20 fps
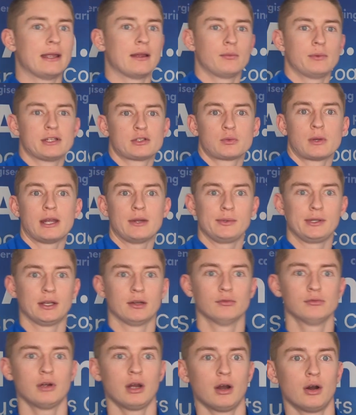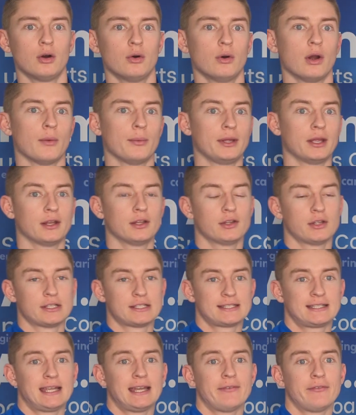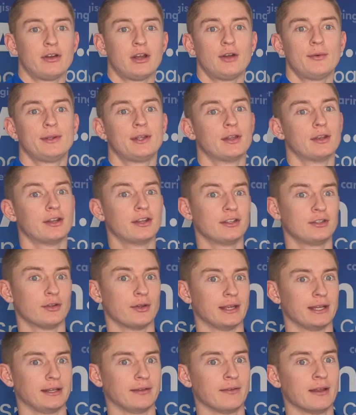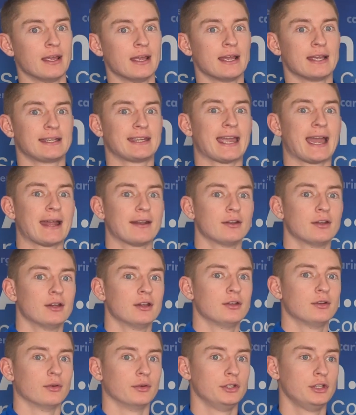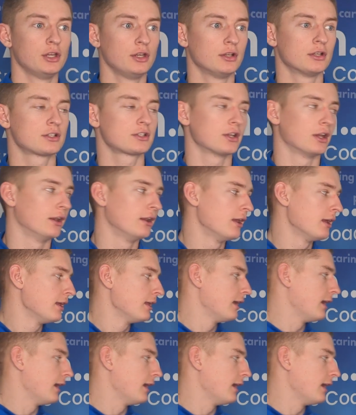Which way are we going to roll? Are we going to do it together? Are we going to do it in canon or unison?